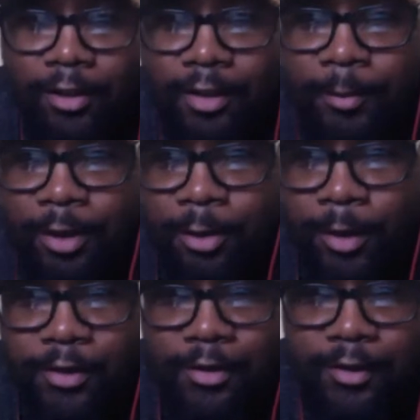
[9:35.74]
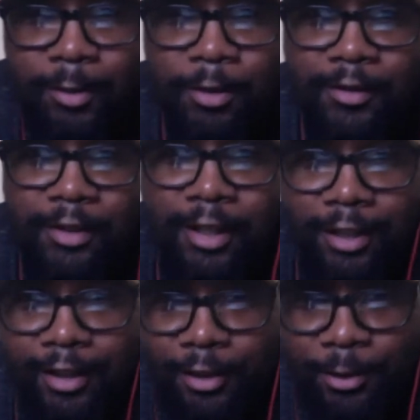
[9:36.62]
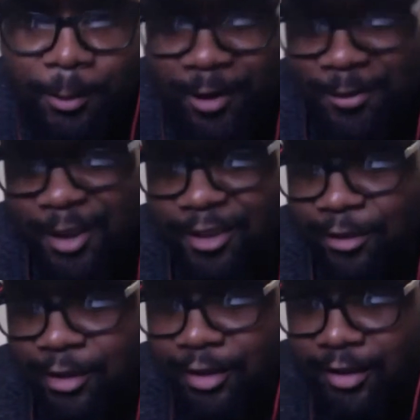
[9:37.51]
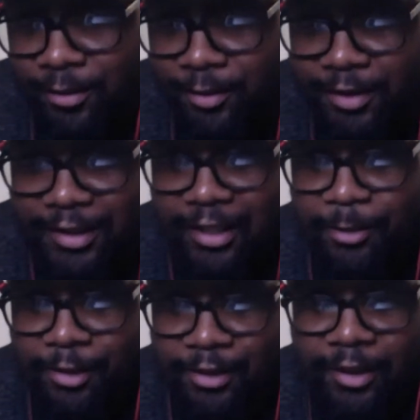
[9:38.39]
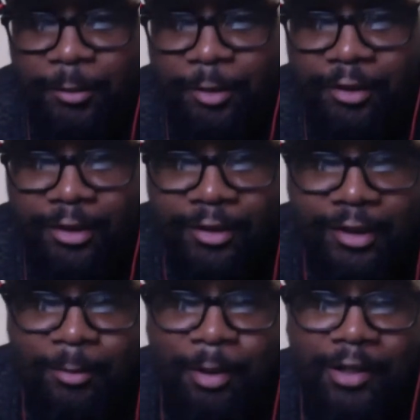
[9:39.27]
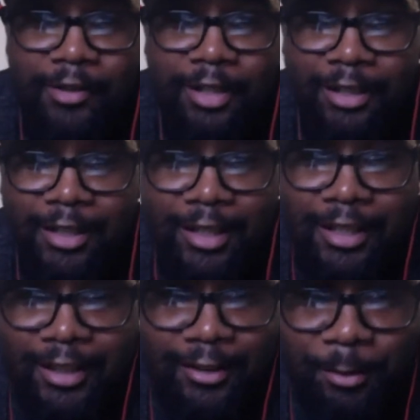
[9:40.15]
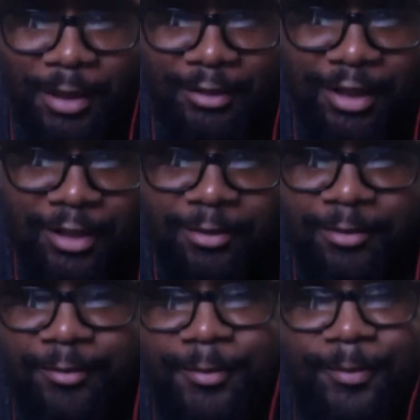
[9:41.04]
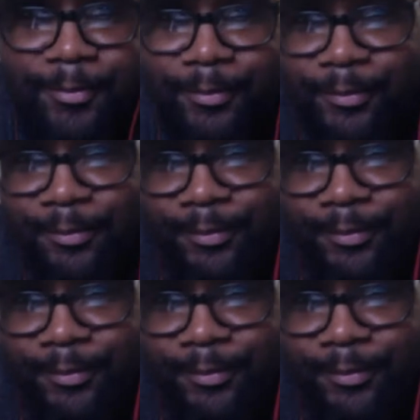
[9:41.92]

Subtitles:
some of the questions that we see that are worth answering. Because if it's a dead question, then we're just going to skip past that. So be creative. The